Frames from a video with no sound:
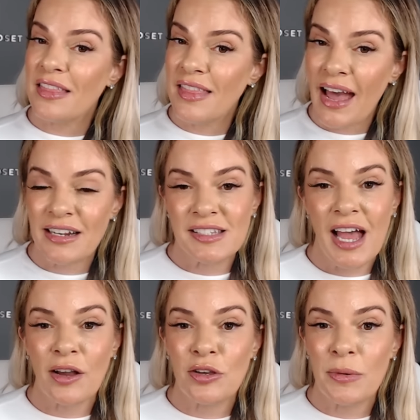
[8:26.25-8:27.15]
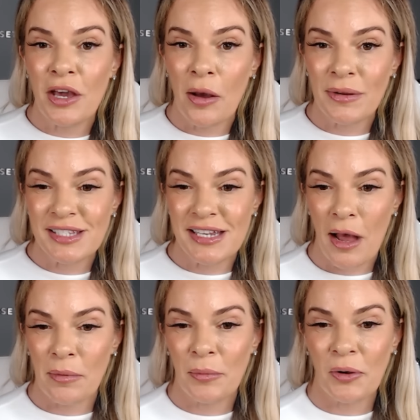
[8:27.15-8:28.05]
That is how you become
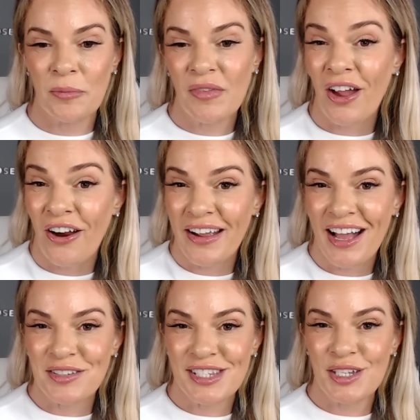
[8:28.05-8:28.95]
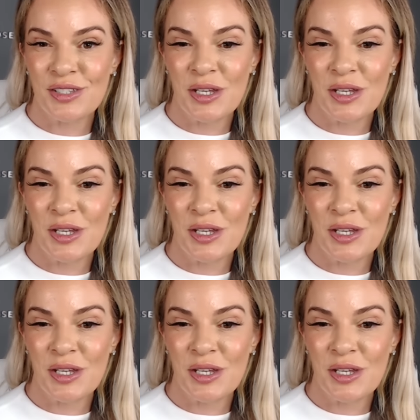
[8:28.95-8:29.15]
unstoppable. All right, I'll see you